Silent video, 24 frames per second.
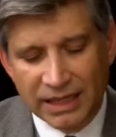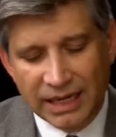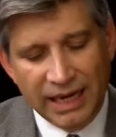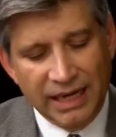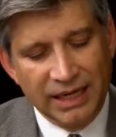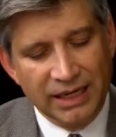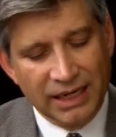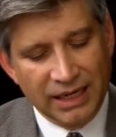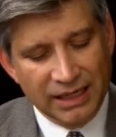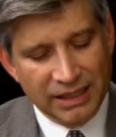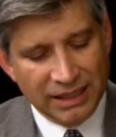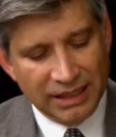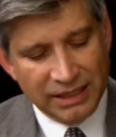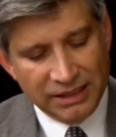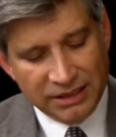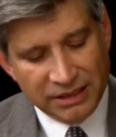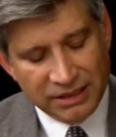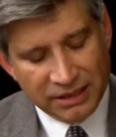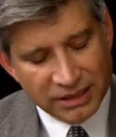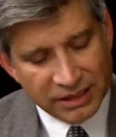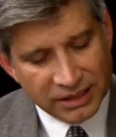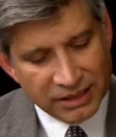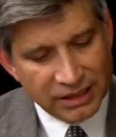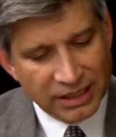And the
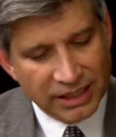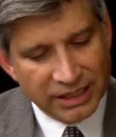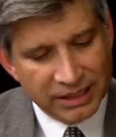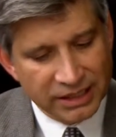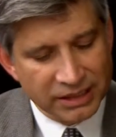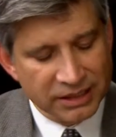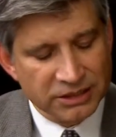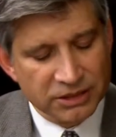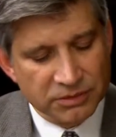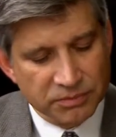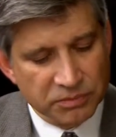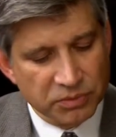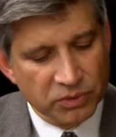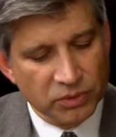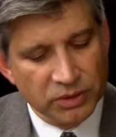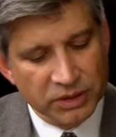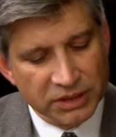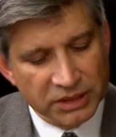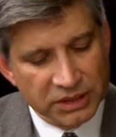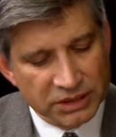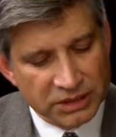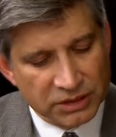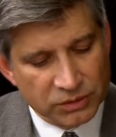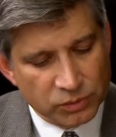thing that I think is
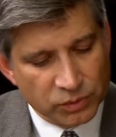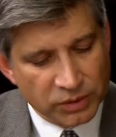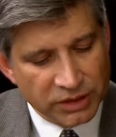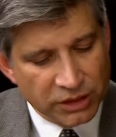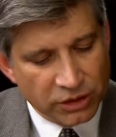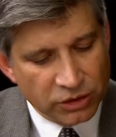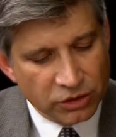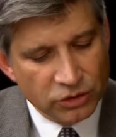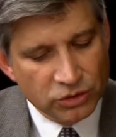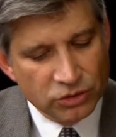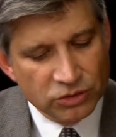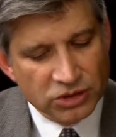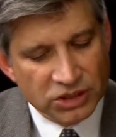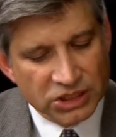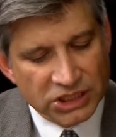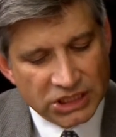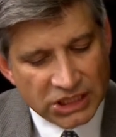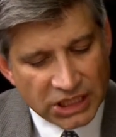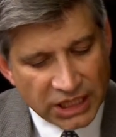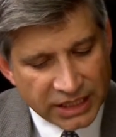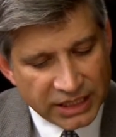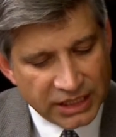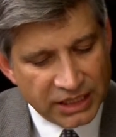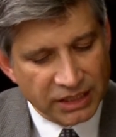important is that we lose
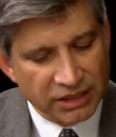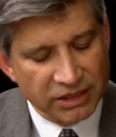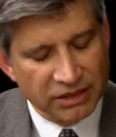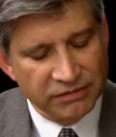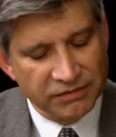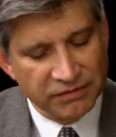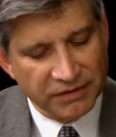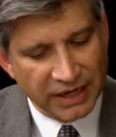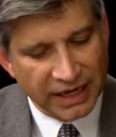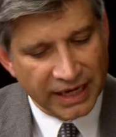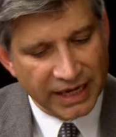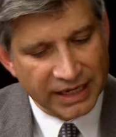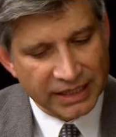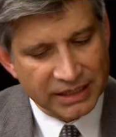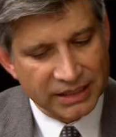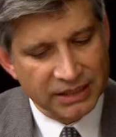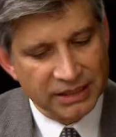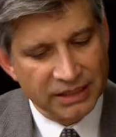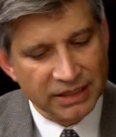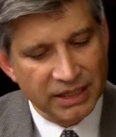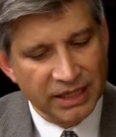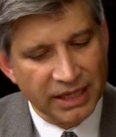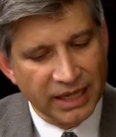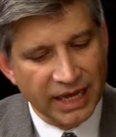sight of the fact
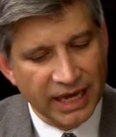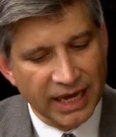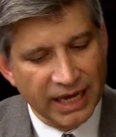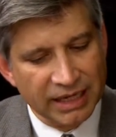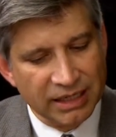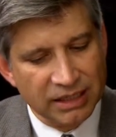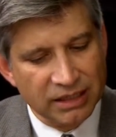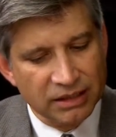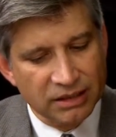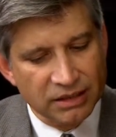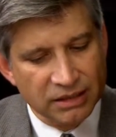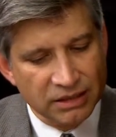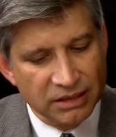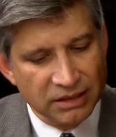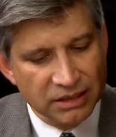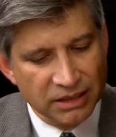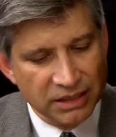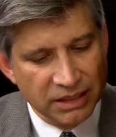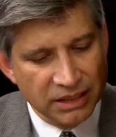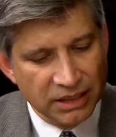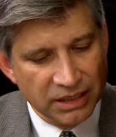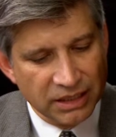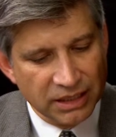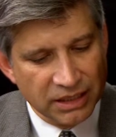that
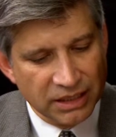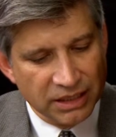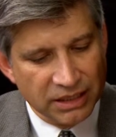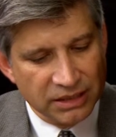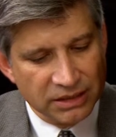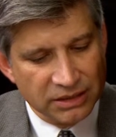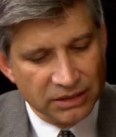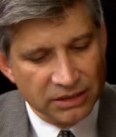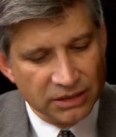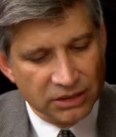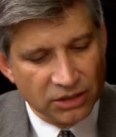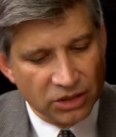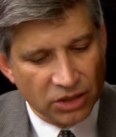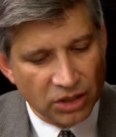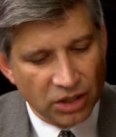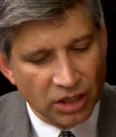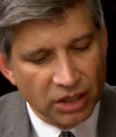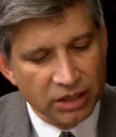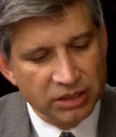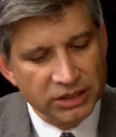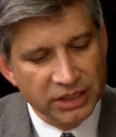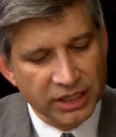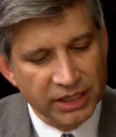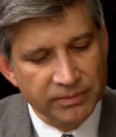in
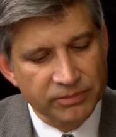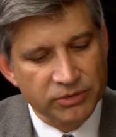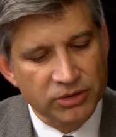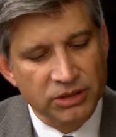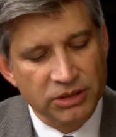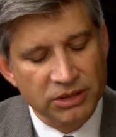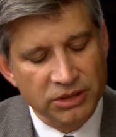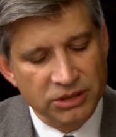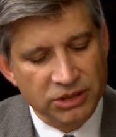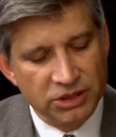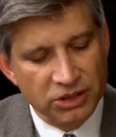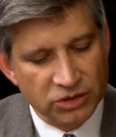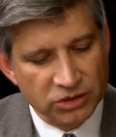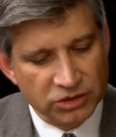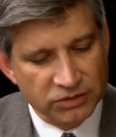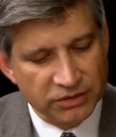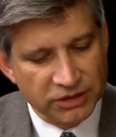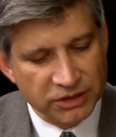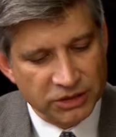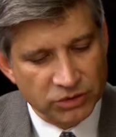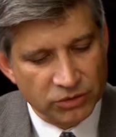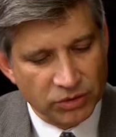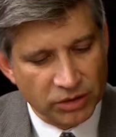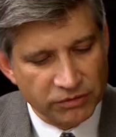our neighborhoods, those of
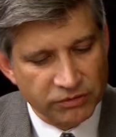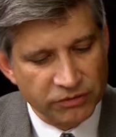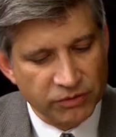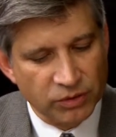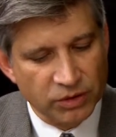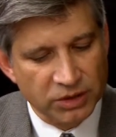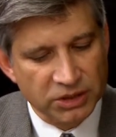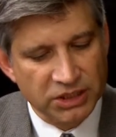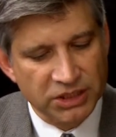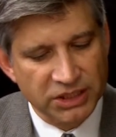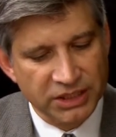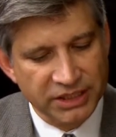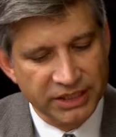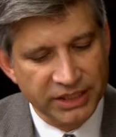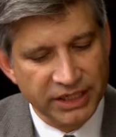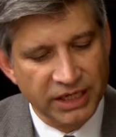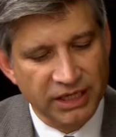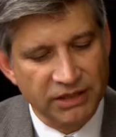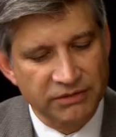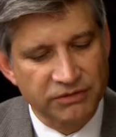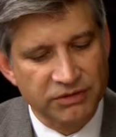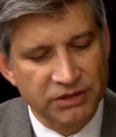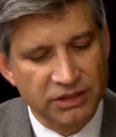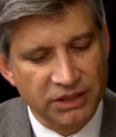us who are fortunate
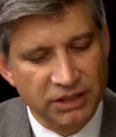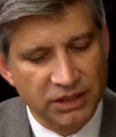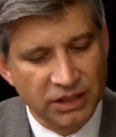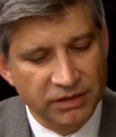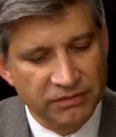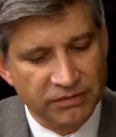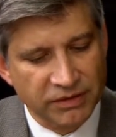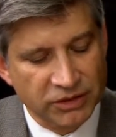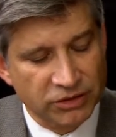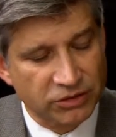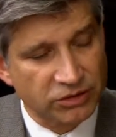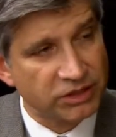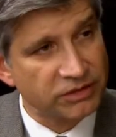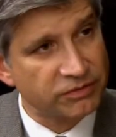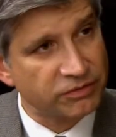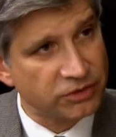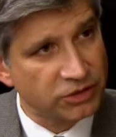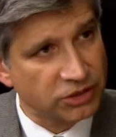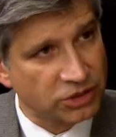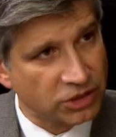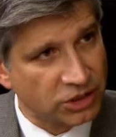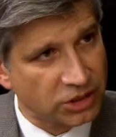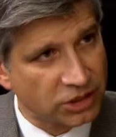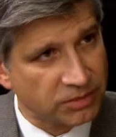enough to live under
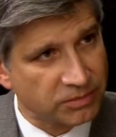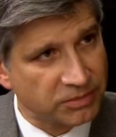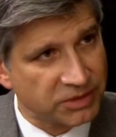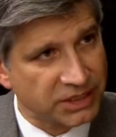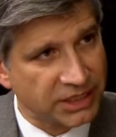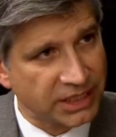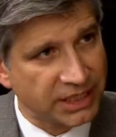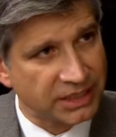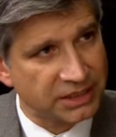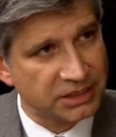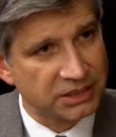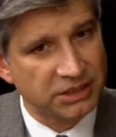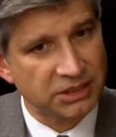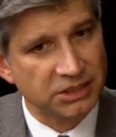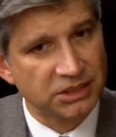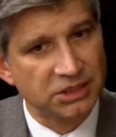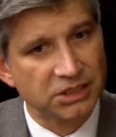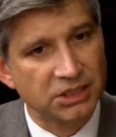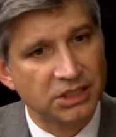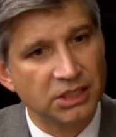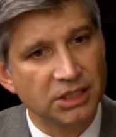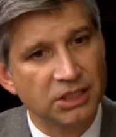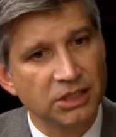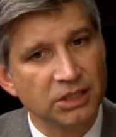different
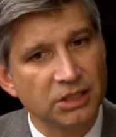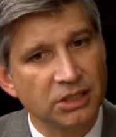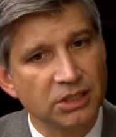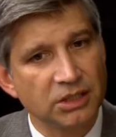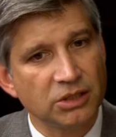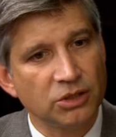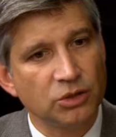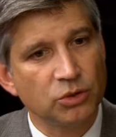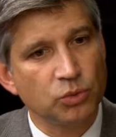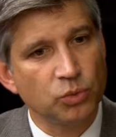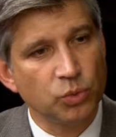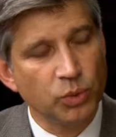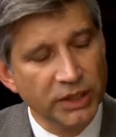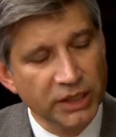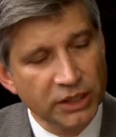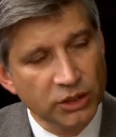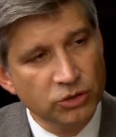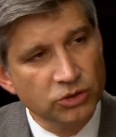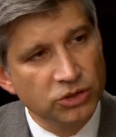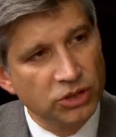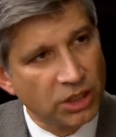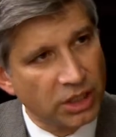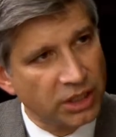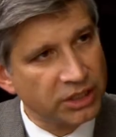circumstances, we
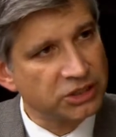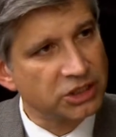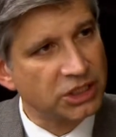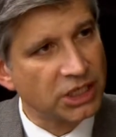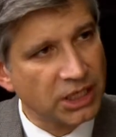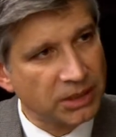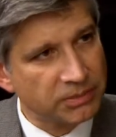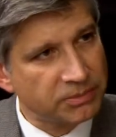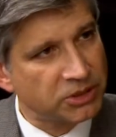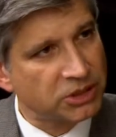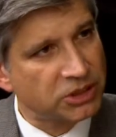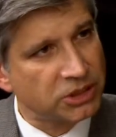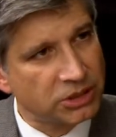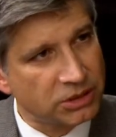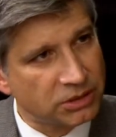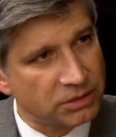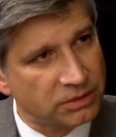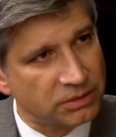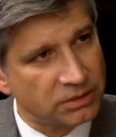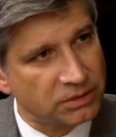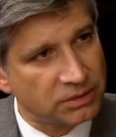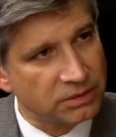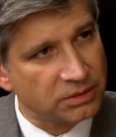lose our jobs too.